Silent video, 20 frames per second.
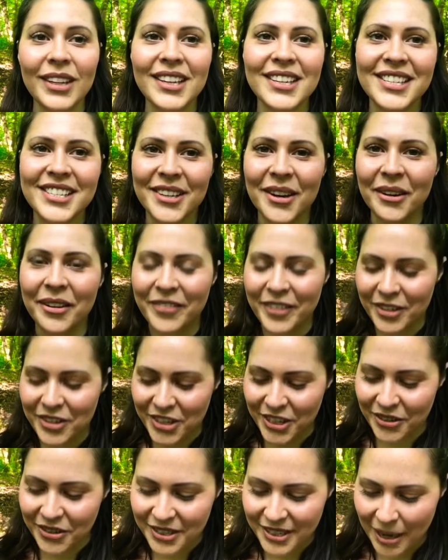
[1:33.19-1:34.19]
So if you
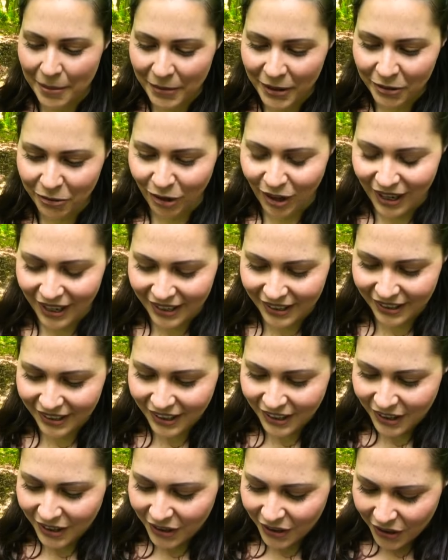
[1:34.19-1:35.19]
choose number 1,
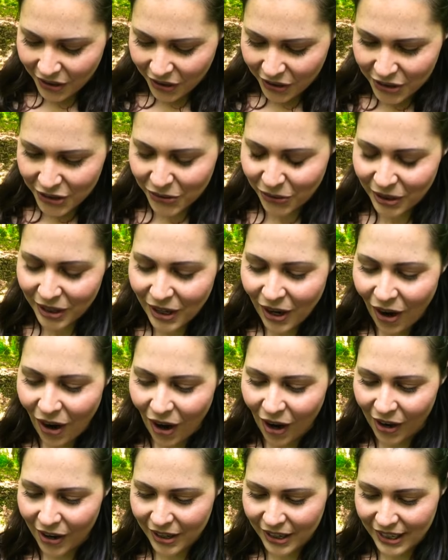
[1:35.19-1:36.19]
your
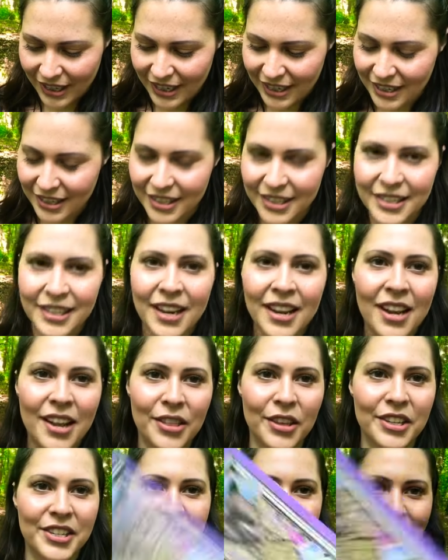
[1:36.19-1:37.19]
card is
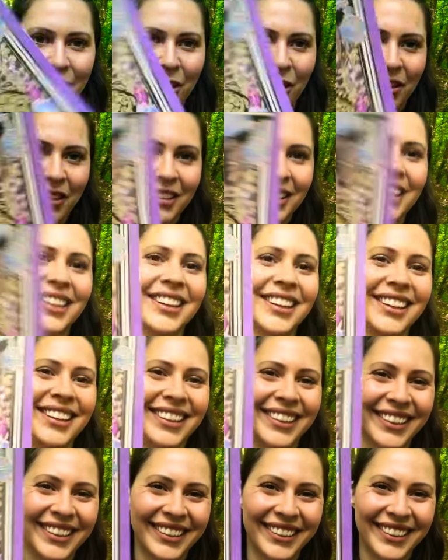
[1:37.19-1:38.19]
the Devil.
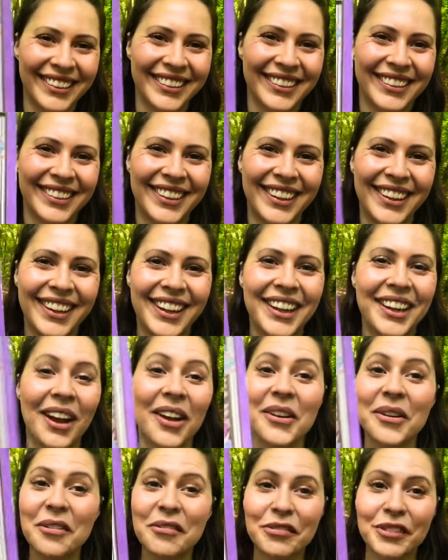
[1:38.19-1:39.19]
Now
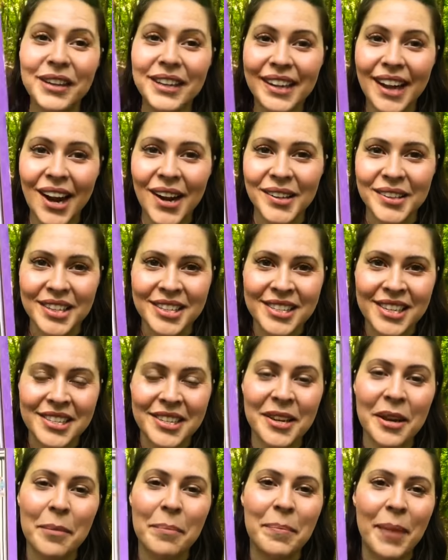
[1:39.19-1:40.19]
don't freak out. This
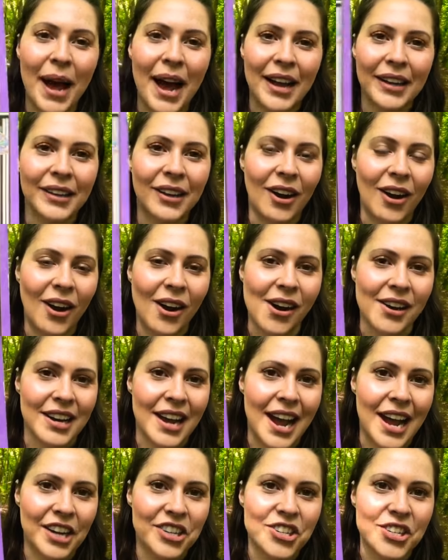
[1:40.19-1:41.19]
isn't a bad card. It
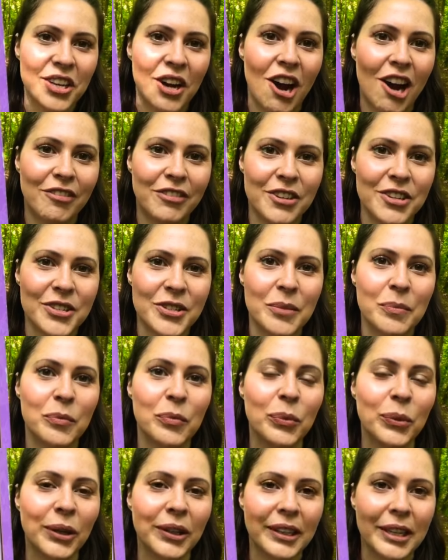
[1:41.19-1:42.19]
actually offers some
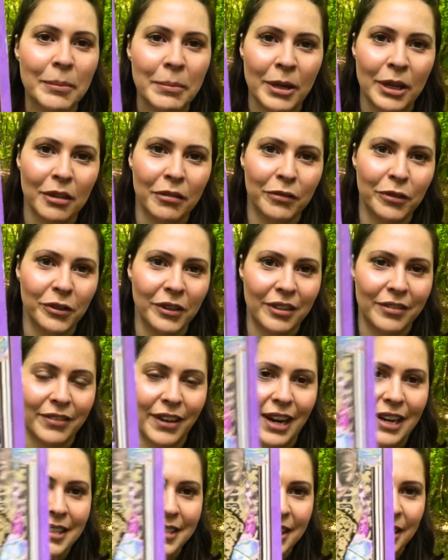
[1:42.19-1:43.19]
really beautiful
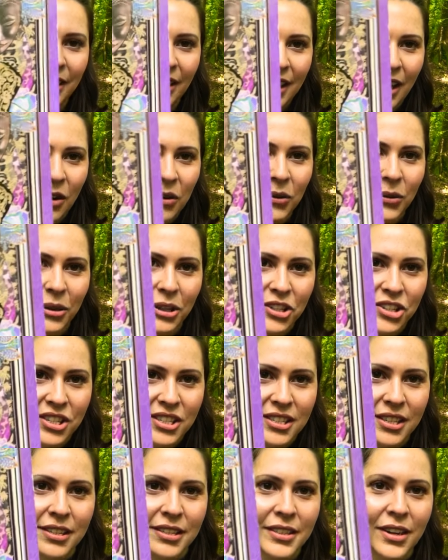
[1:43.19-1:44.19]
advice. And look how gorgeous
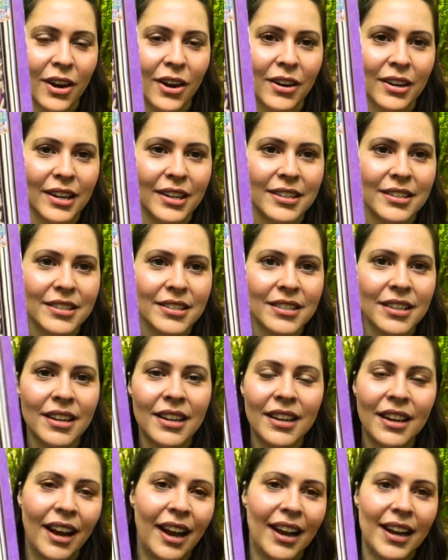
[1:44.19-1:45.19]
this card is.
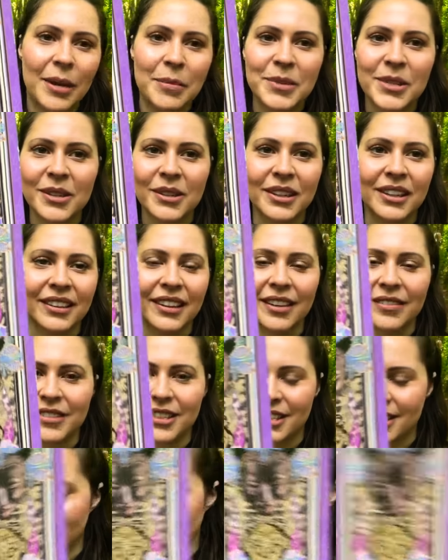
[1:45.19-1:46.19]
I absolutely love
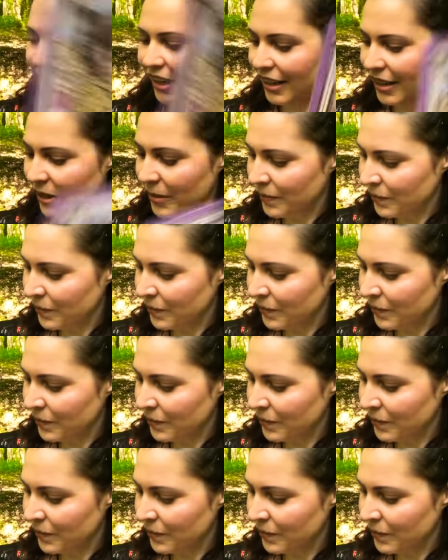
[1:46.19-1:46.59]
this deck.